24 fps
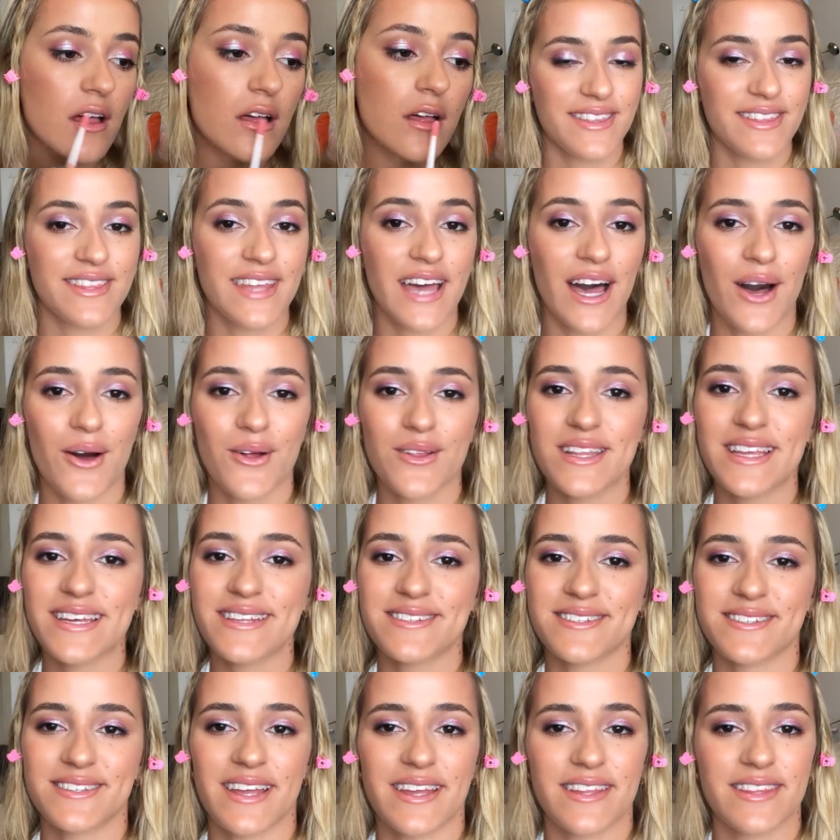Now
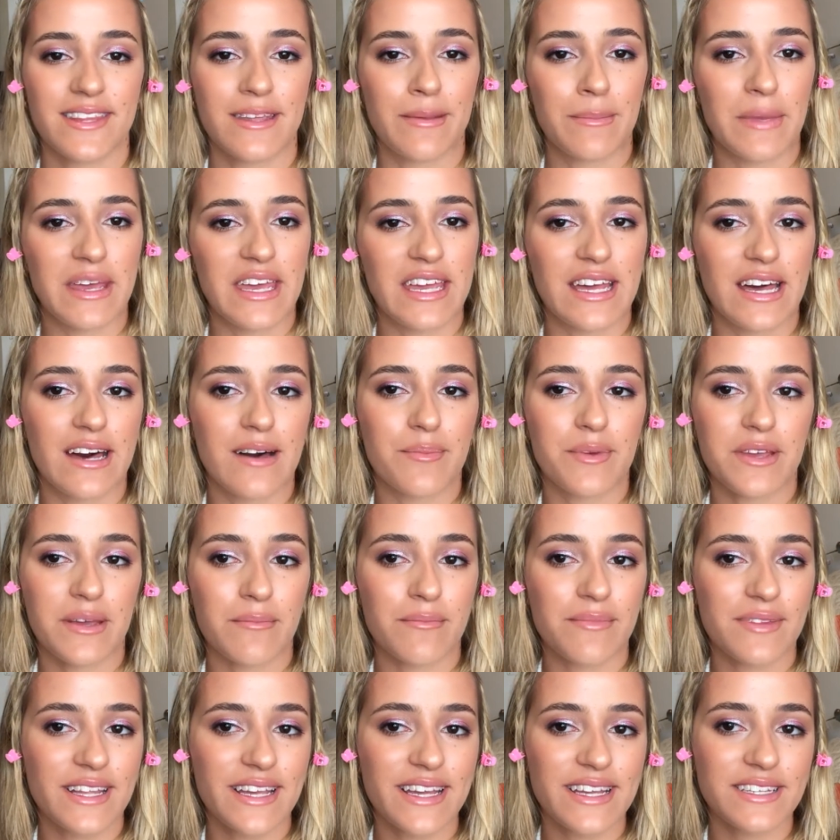let's set the makeup
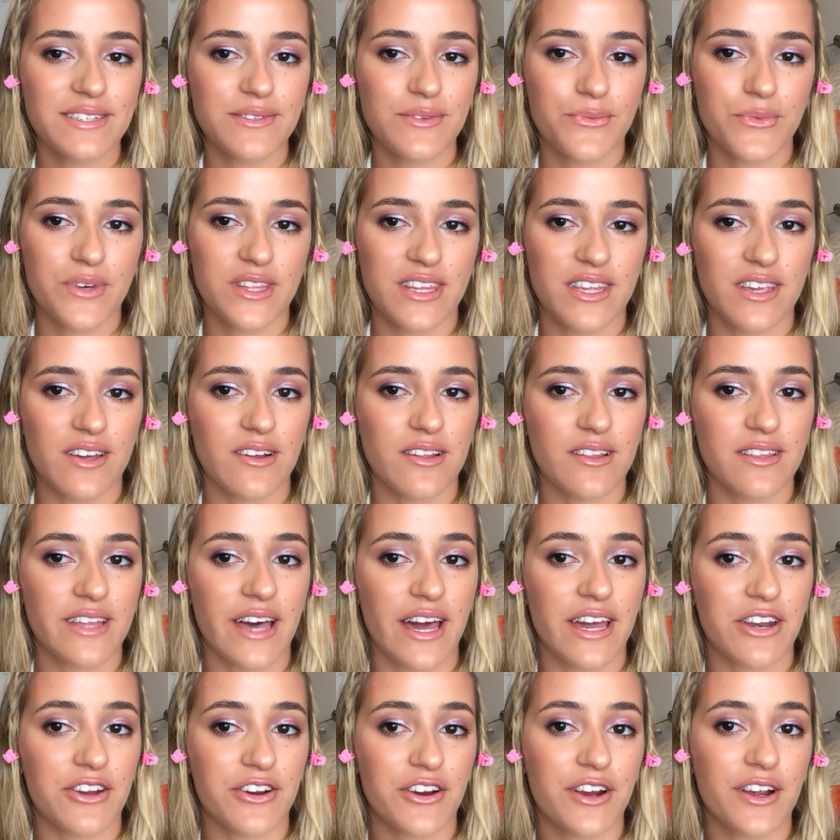in place with the All
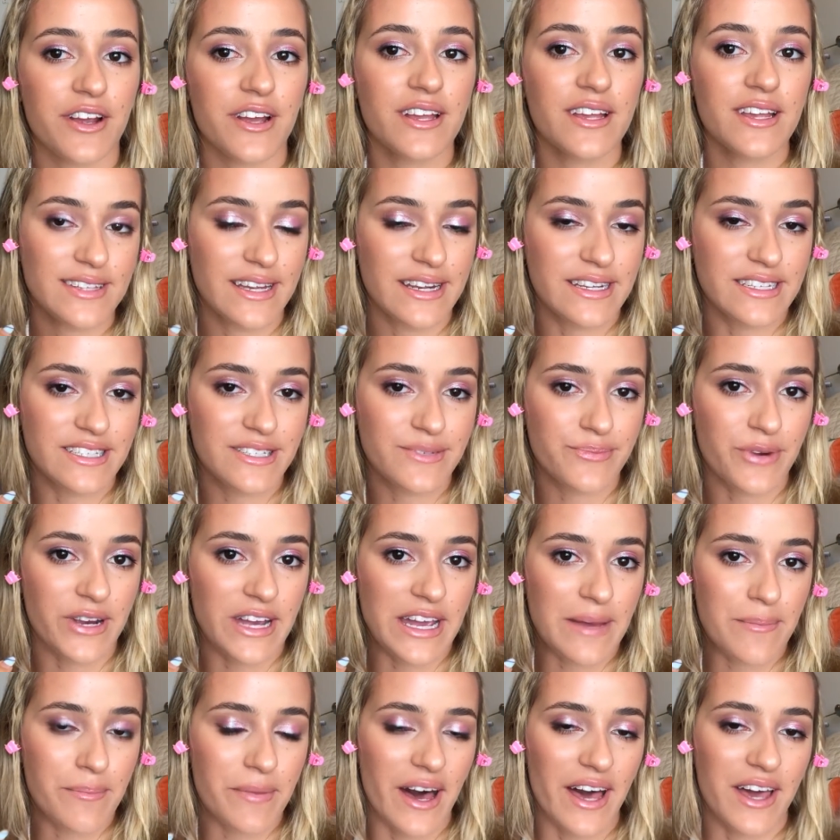Nighter Setting
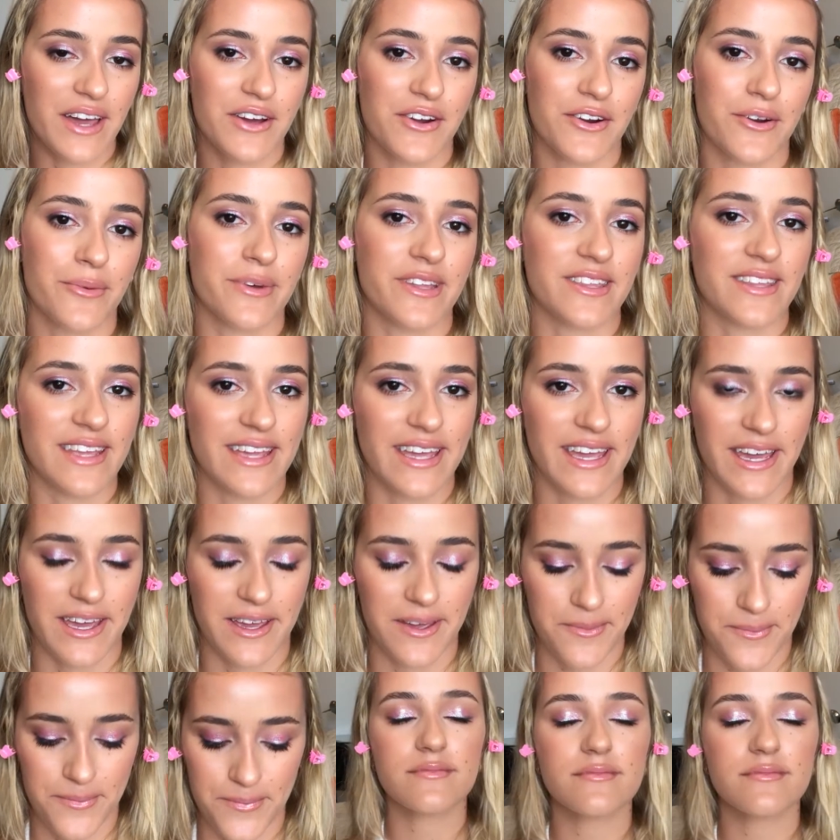Spray by Urban Decay.